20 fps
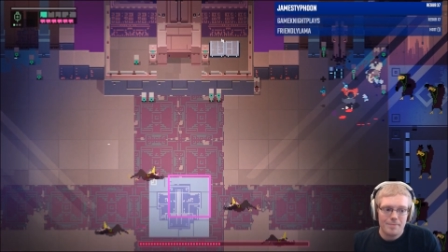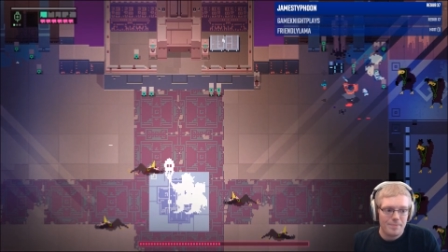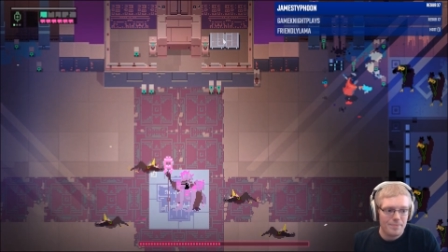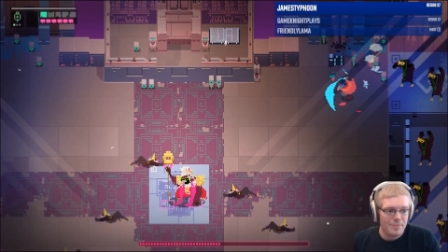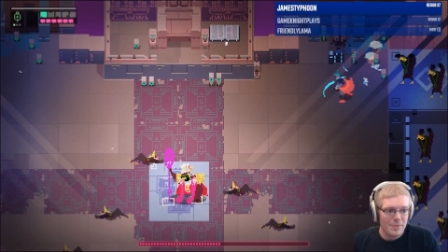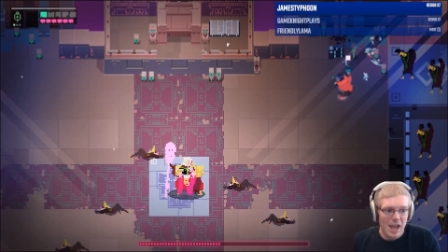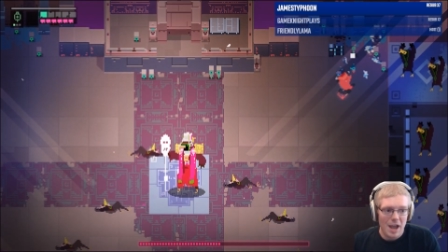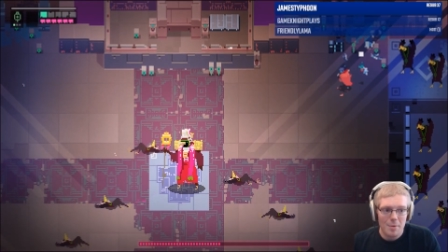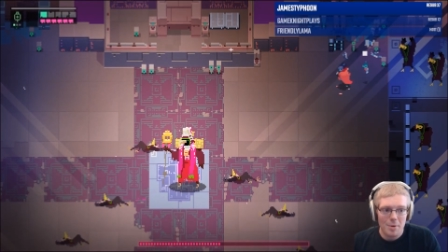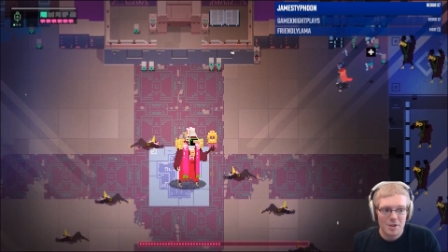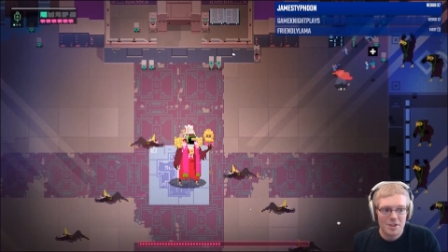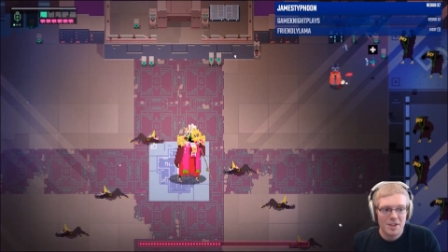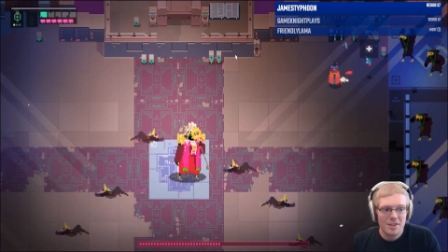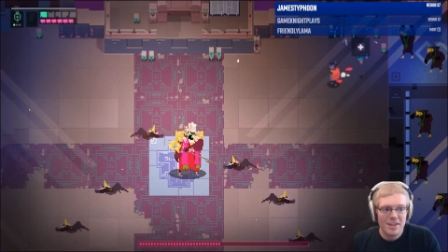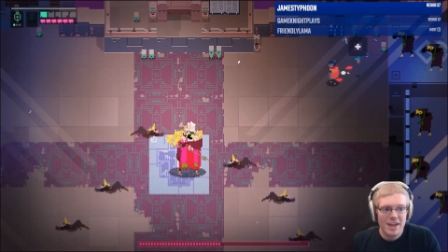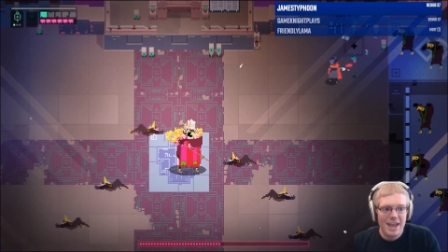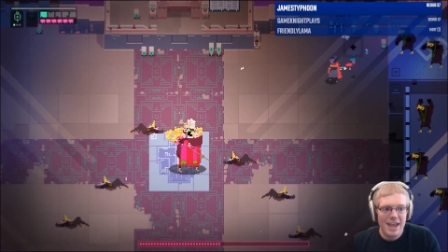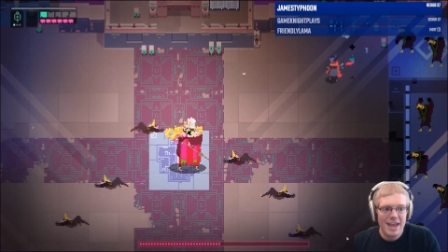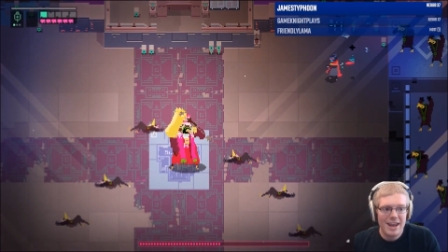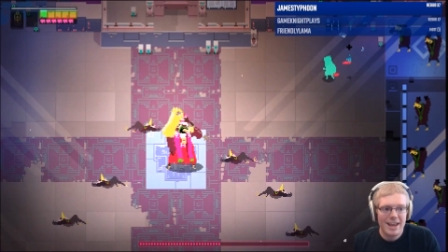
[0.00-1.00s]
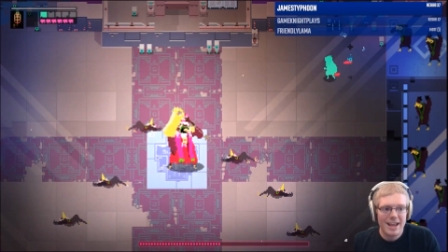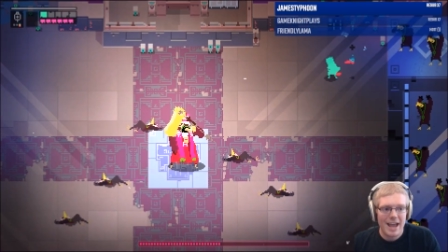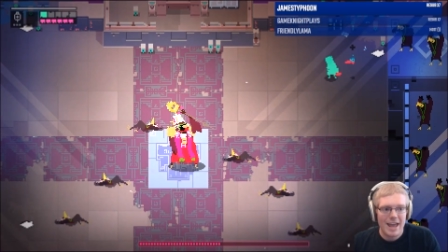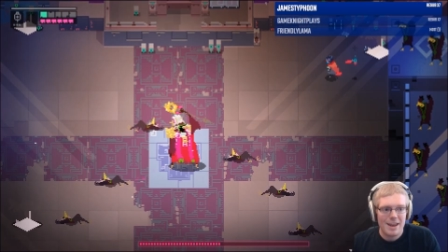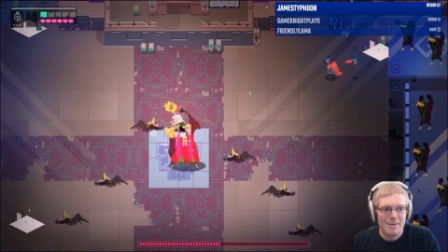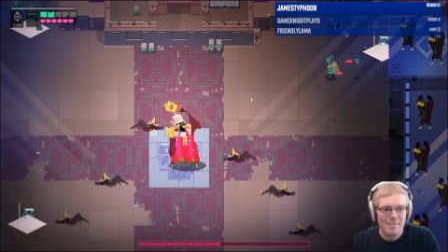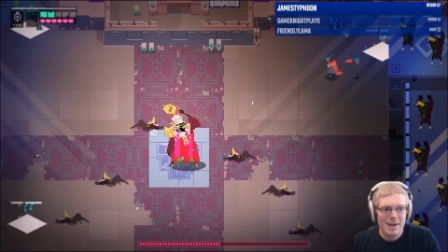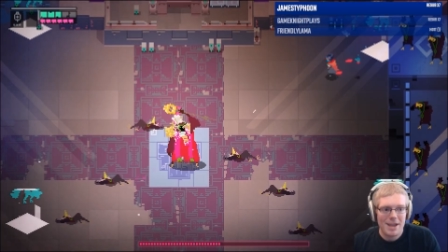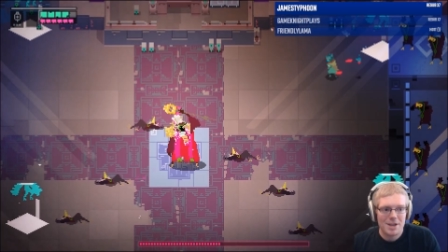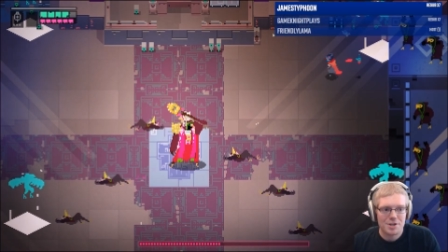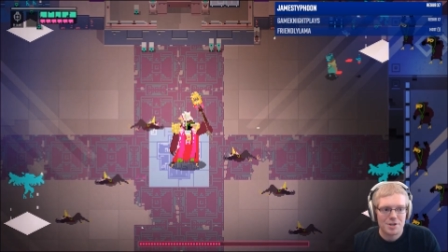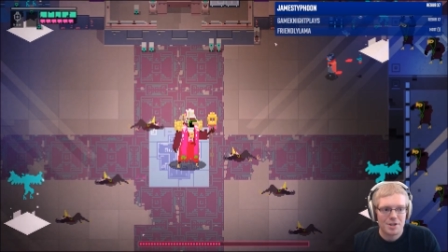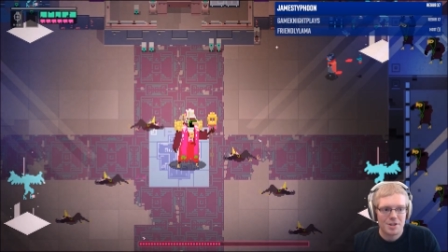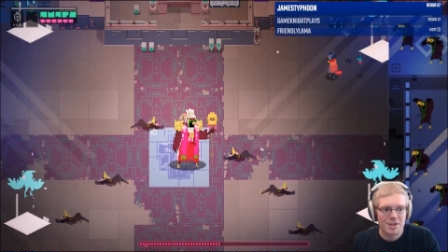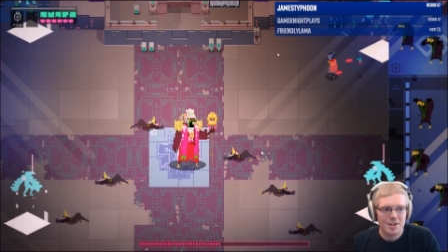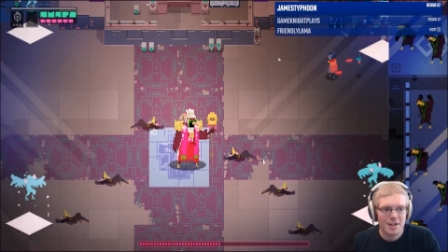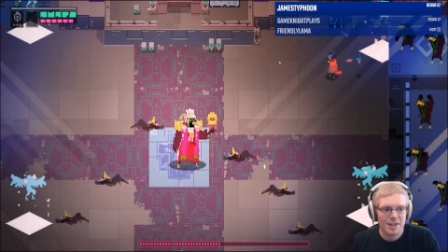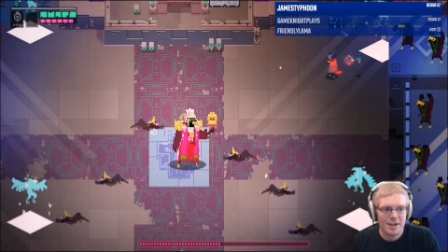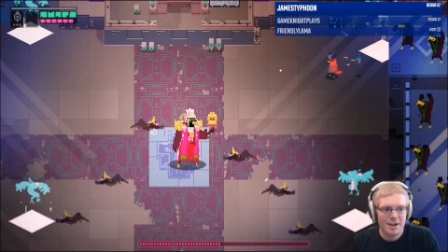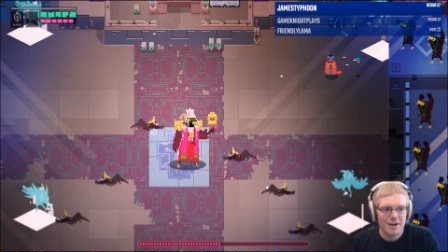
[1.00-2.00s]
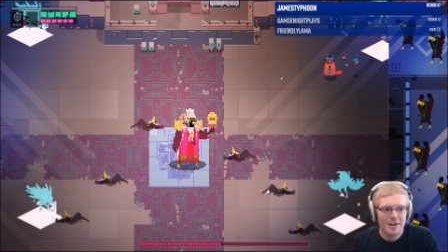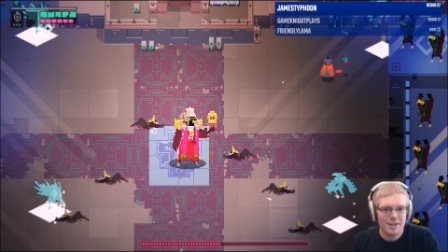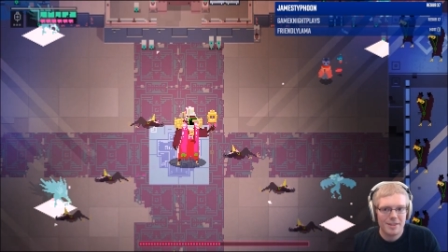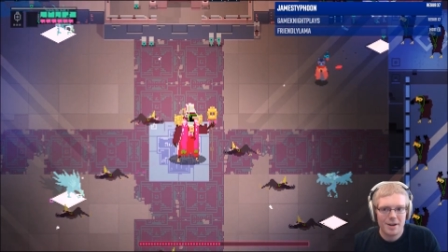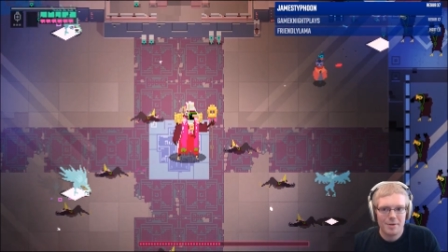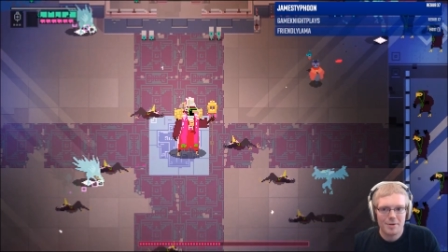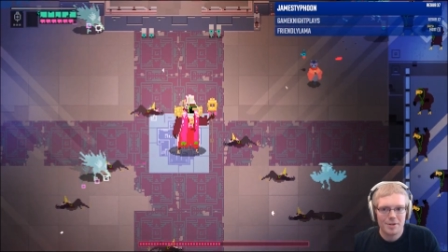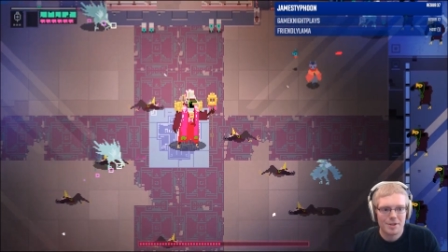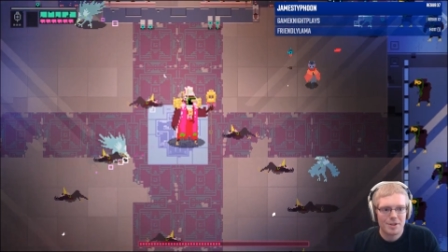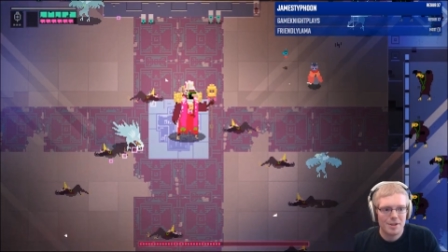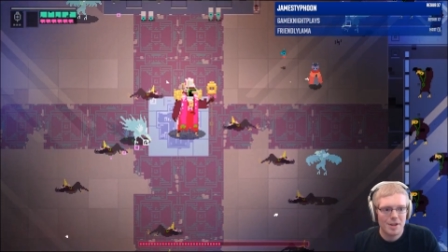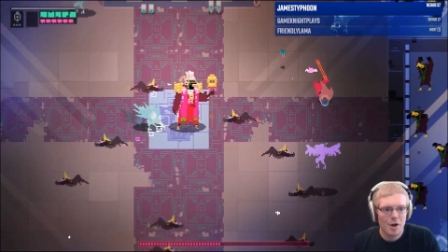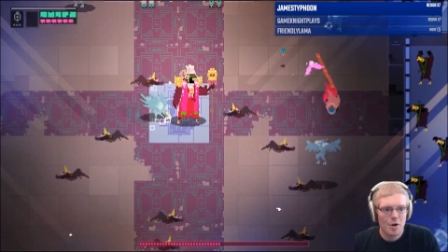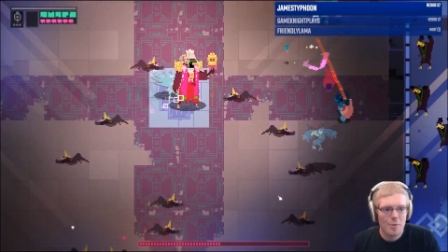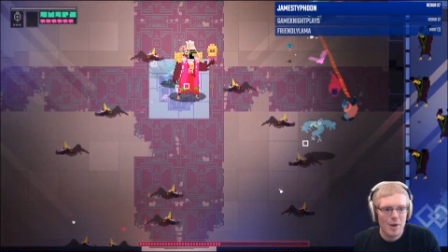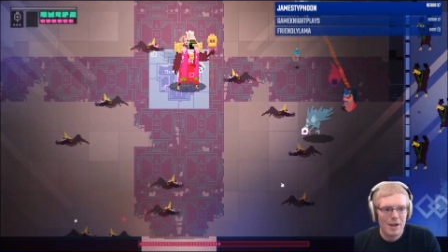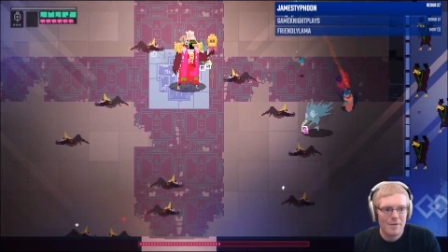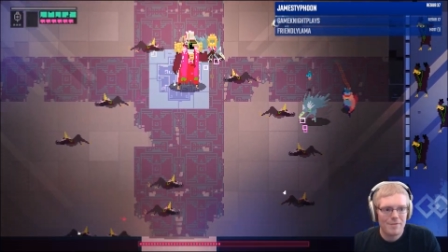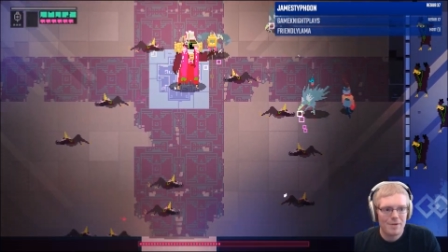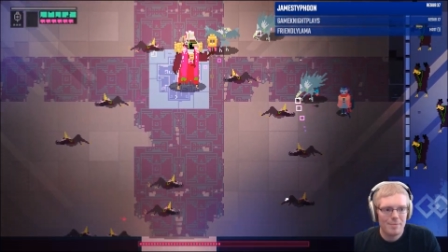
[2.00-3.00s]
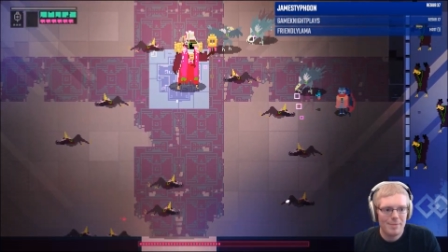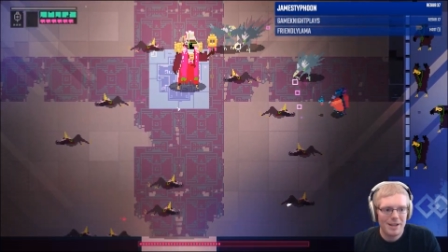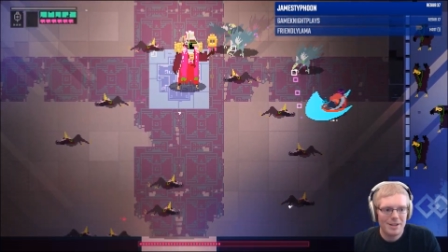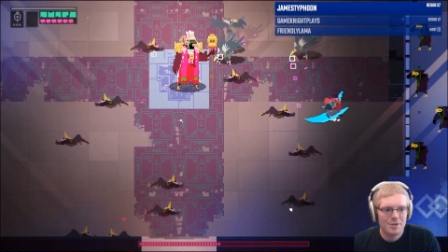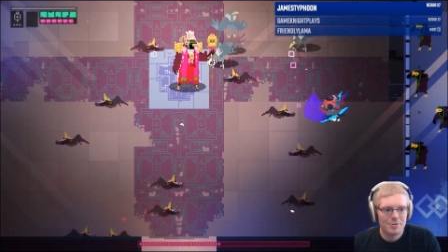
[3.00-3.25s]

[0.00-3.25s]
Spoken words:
I wasn't the hitting animation still there. There was no way for me to